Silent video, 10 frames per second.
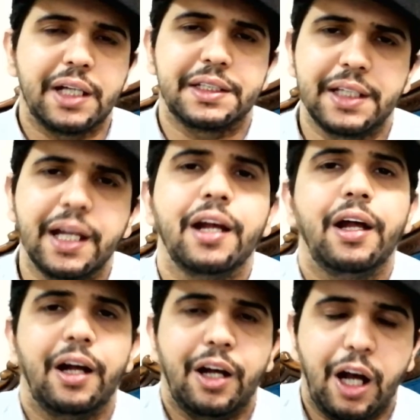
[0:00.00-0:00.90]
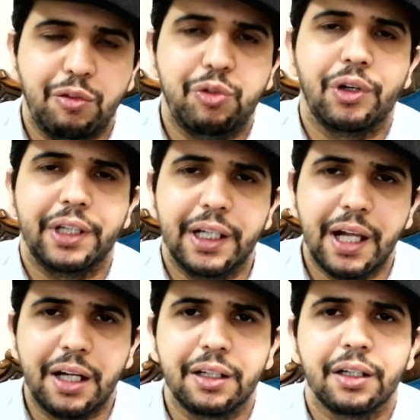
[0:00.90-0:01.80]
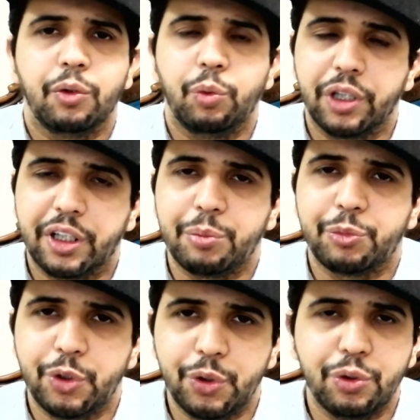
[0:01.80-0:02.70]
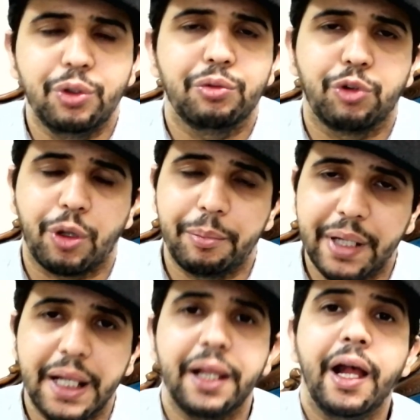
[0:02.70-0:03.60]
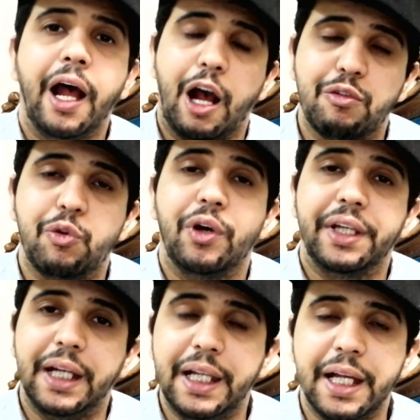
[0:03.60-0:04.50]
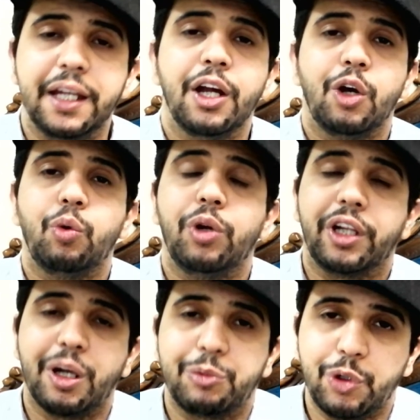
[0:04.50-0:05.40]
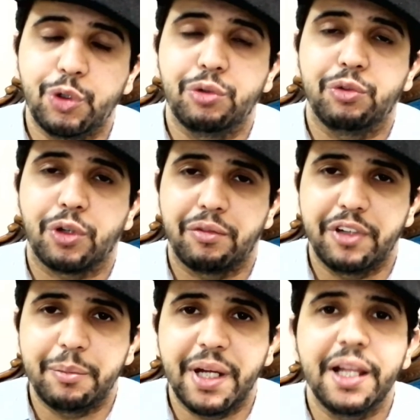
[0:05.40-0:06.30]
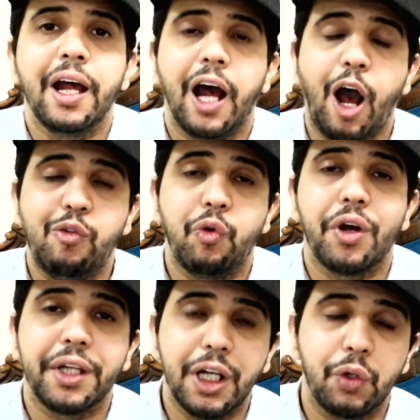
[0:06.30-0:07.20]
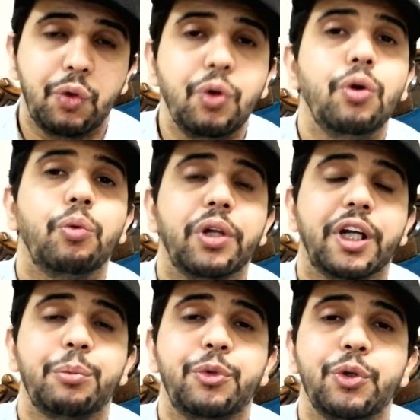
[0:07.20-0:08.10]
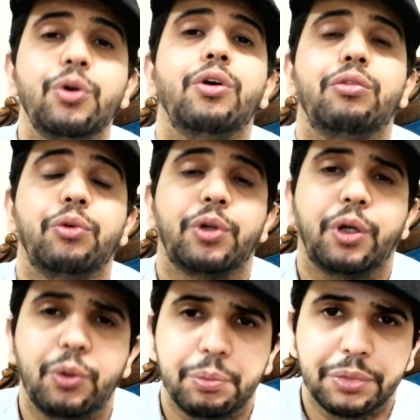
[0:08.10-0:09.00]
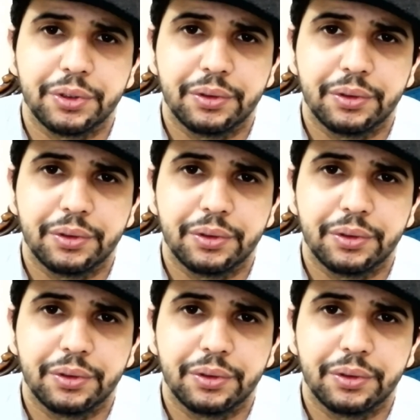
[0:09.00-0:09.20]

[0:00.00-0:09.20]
can say afwan ilak, welcome to you for a male. Afwan ilik, welcome to you for a female. Afwan ilku, welcome to you for a group.